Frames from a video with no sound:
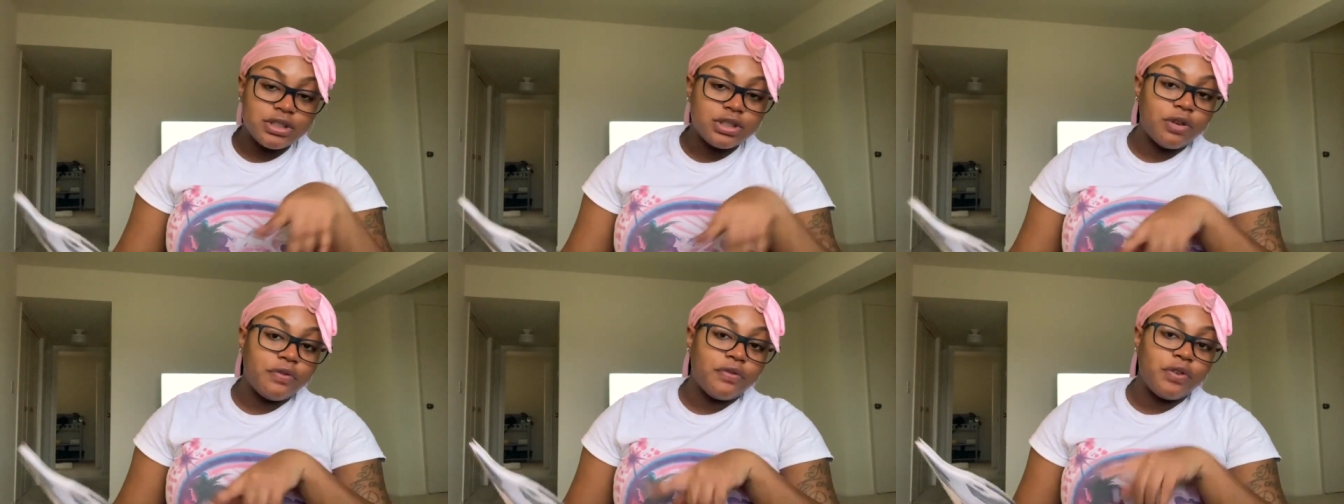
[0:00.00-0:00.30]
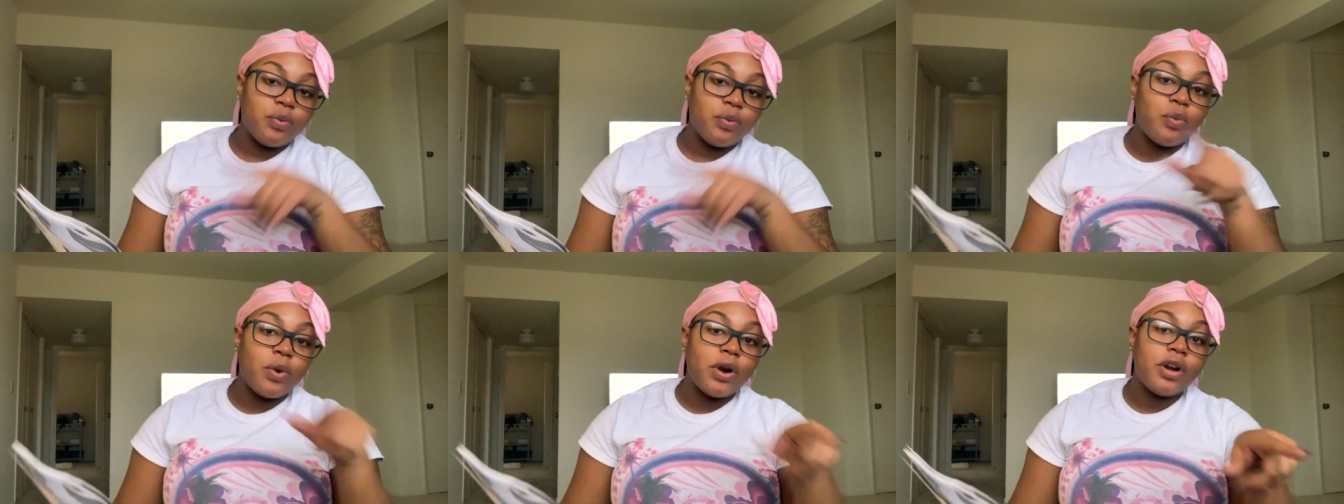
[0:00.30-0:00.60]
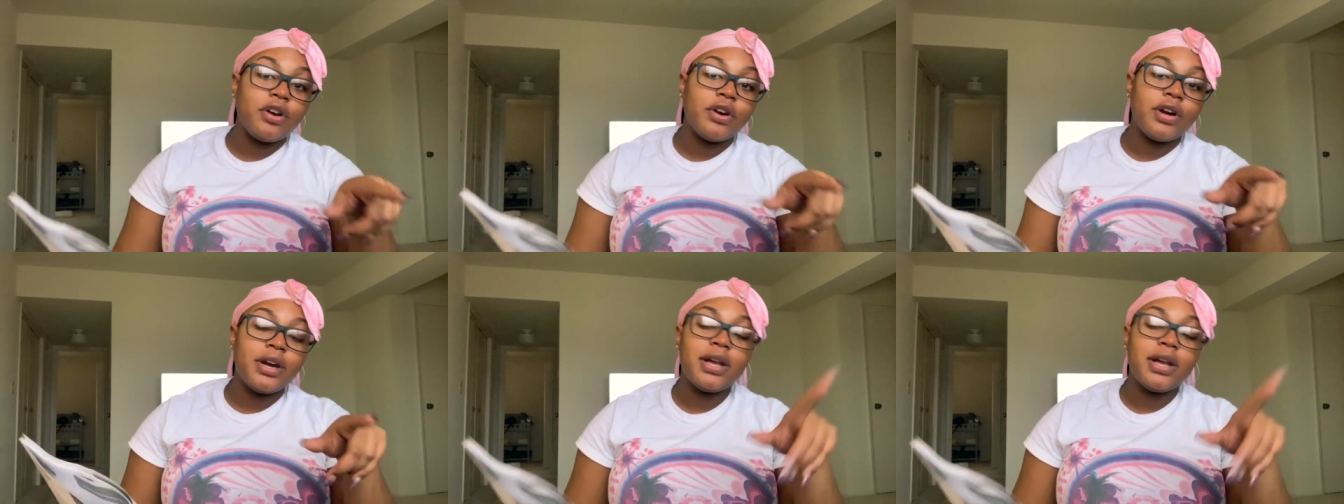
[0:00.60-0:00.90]
So if you're
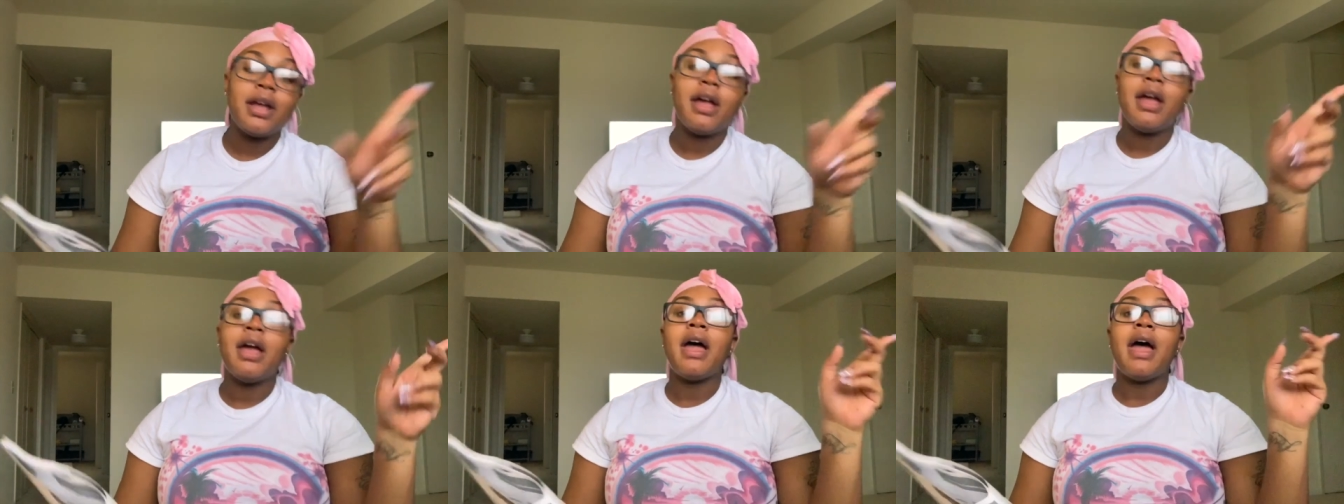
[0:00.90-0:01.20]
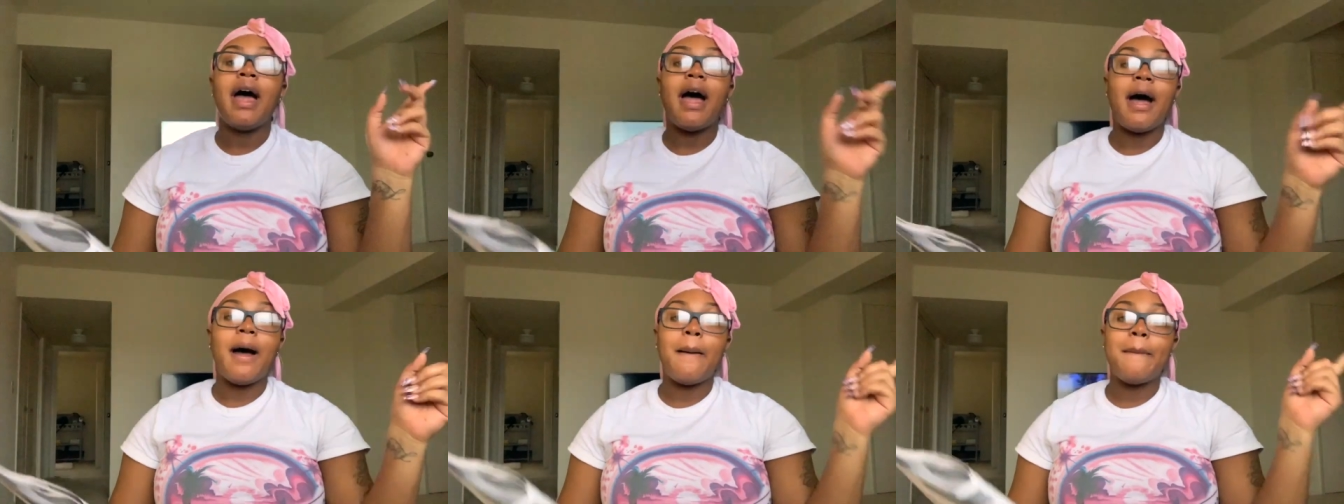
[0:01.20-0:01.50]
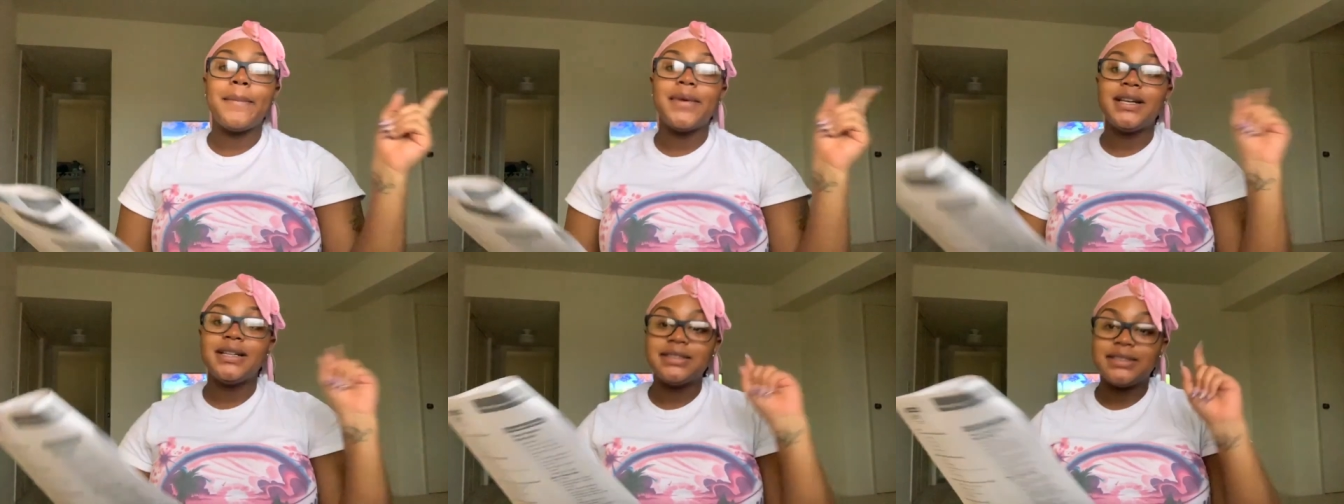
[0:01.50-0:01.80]
wondering how
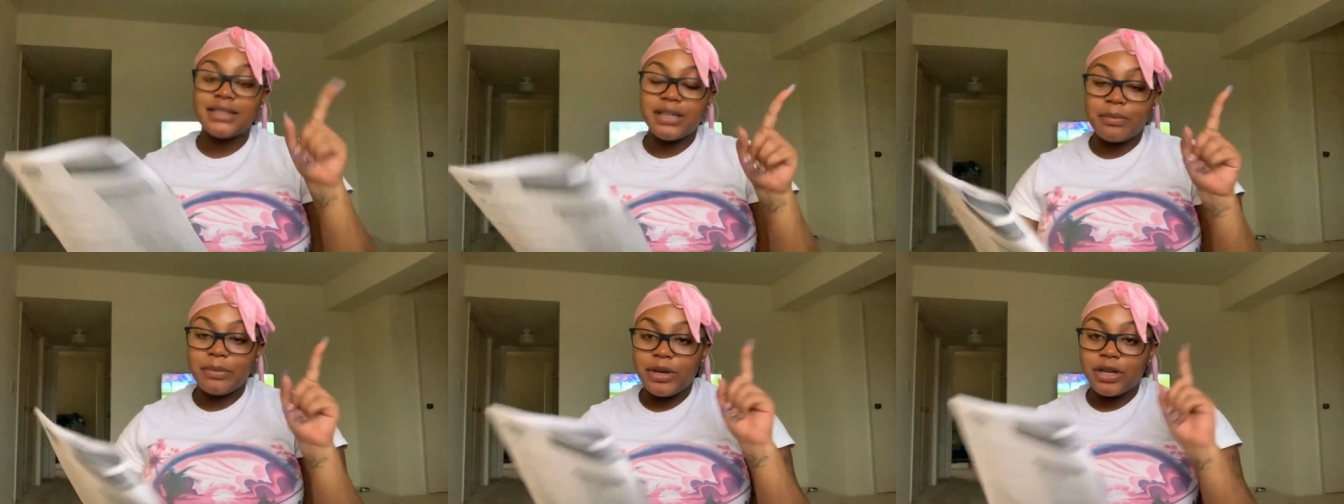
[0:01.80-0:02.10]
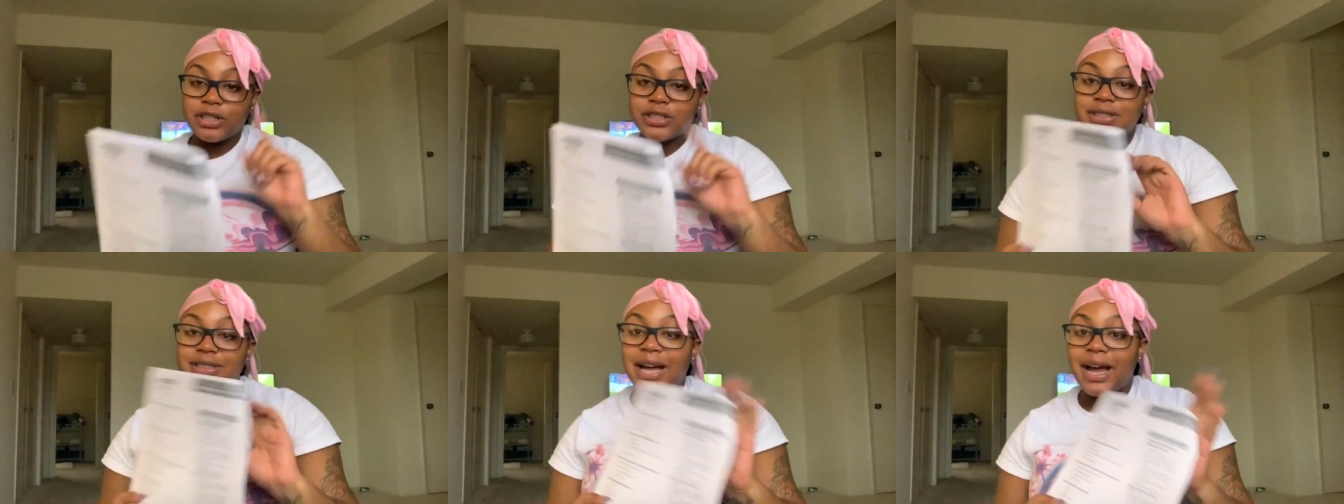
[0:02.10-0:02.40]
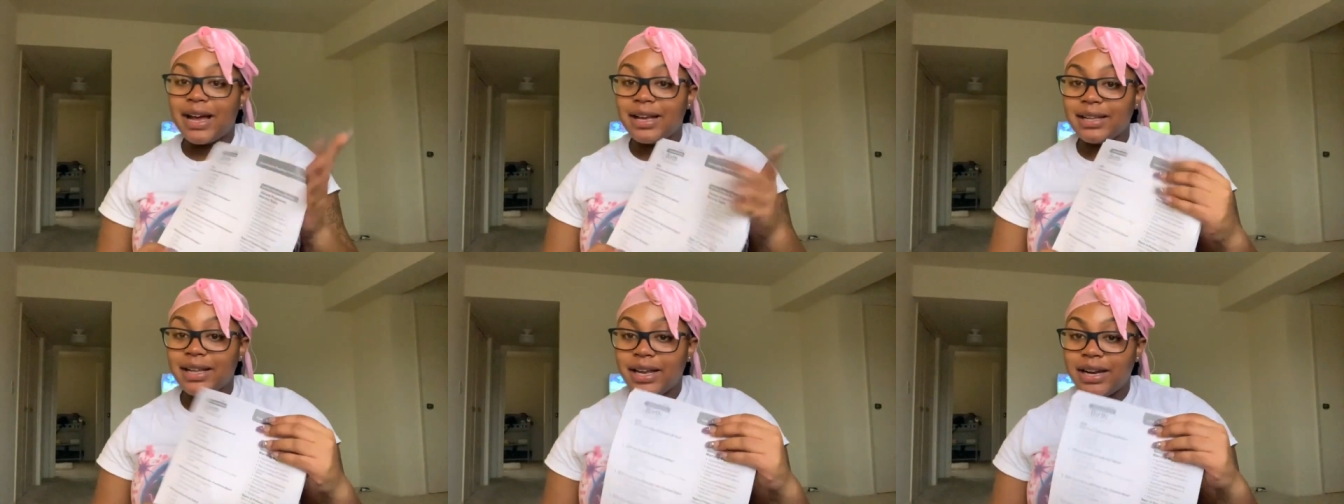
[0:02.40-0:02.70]
many centimeters
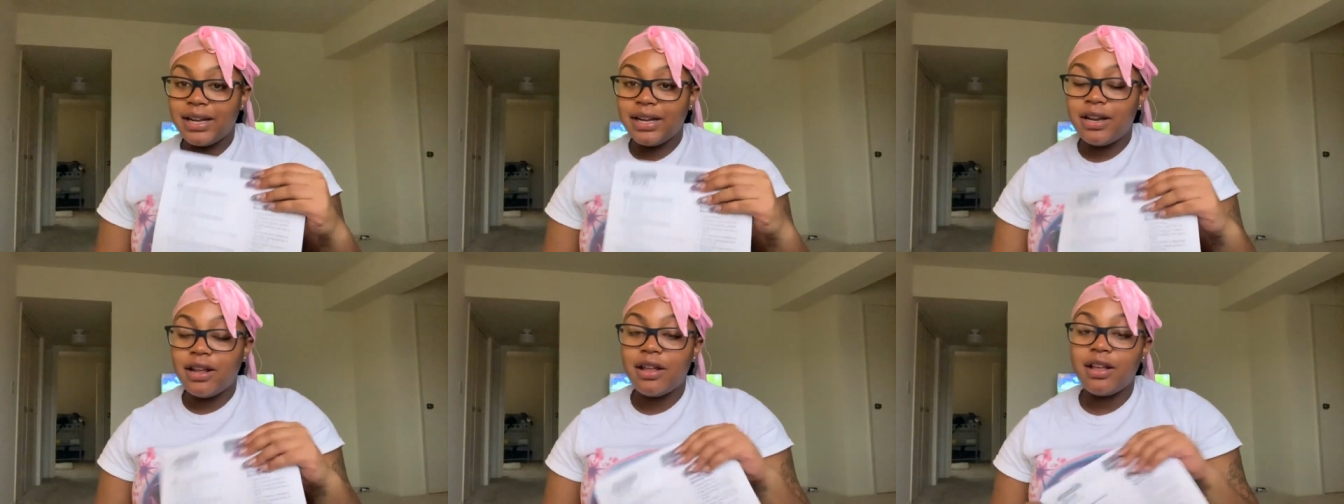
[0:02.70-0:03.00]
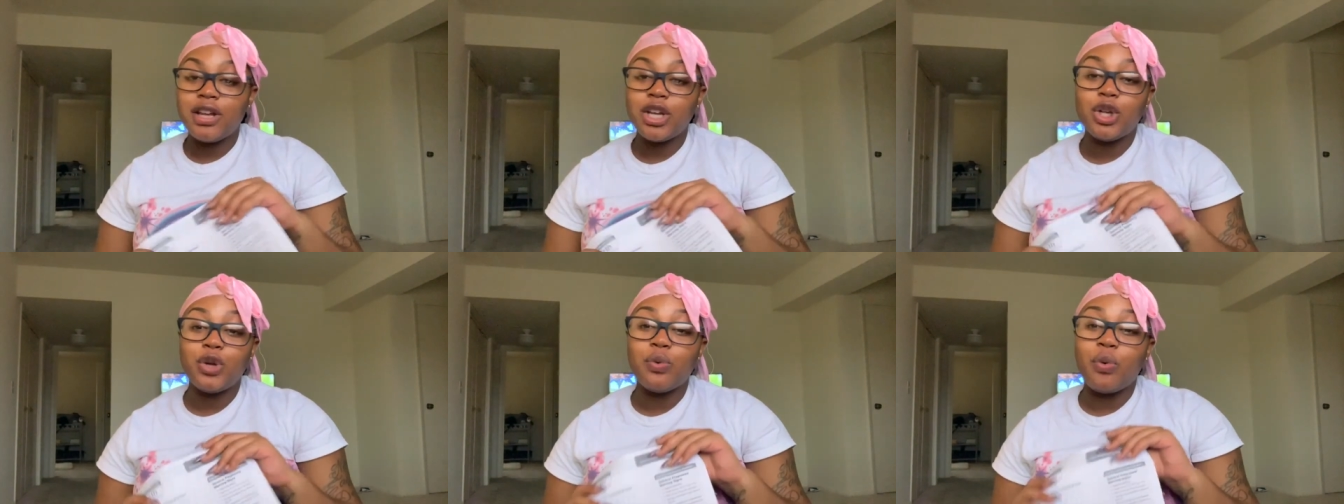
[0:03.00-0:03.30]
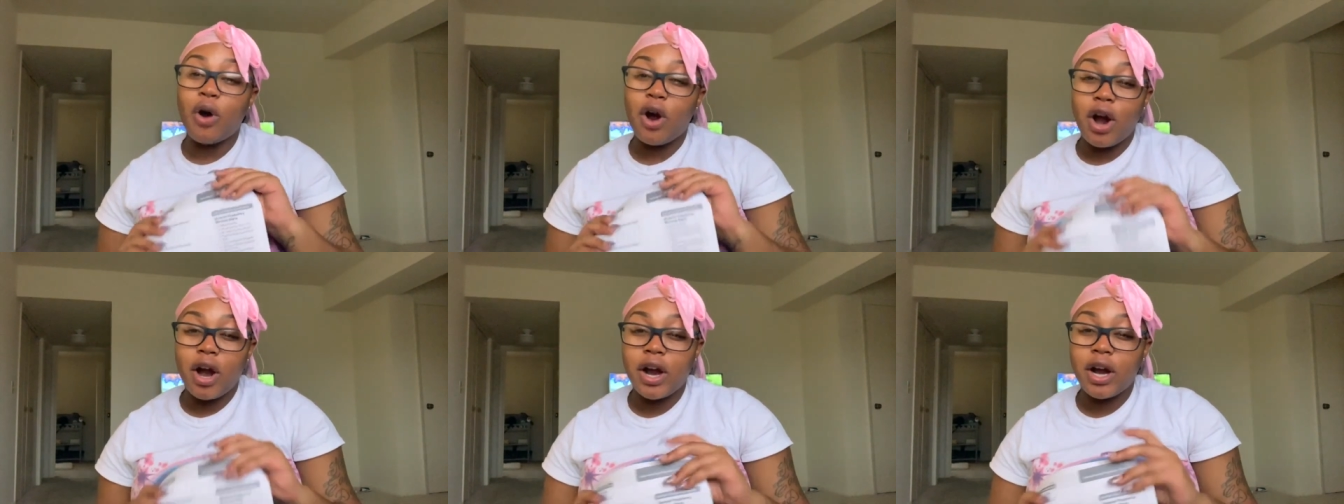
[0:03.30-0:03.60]
dilated
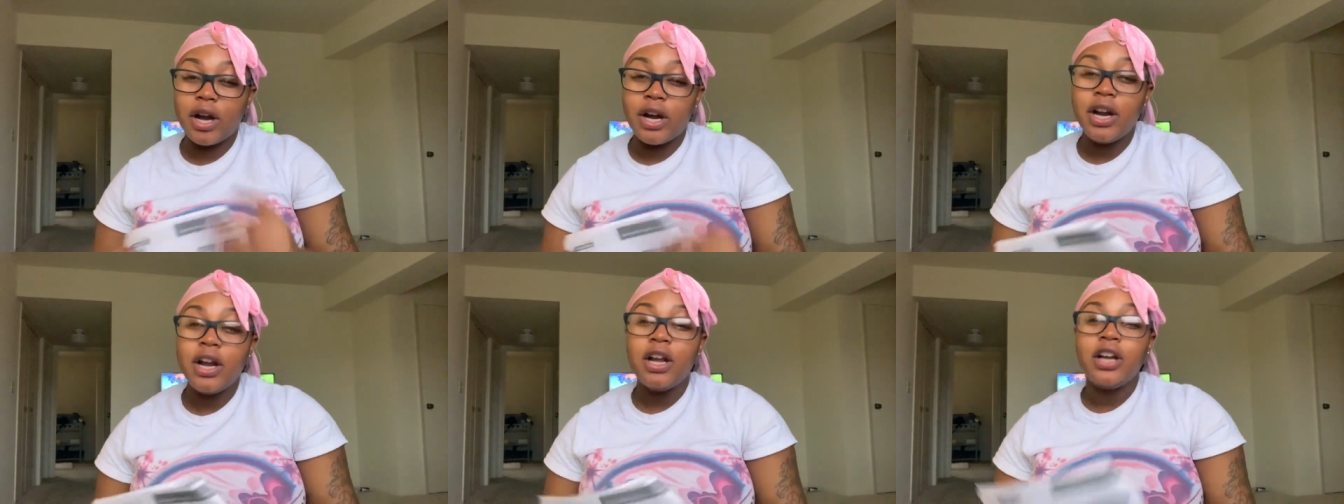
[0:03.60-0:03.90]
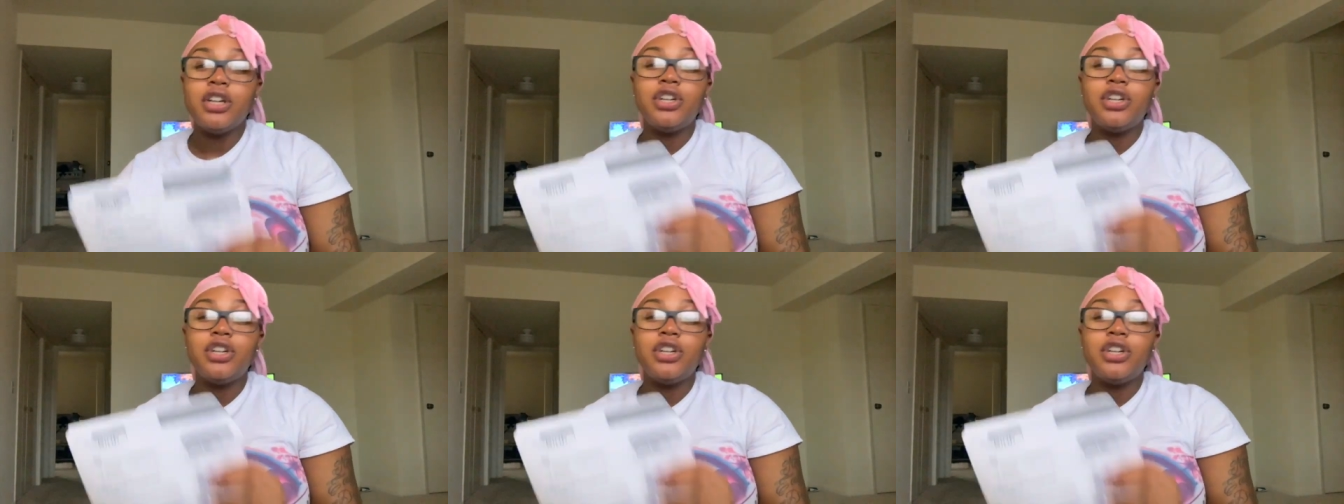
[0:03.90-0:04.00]
you are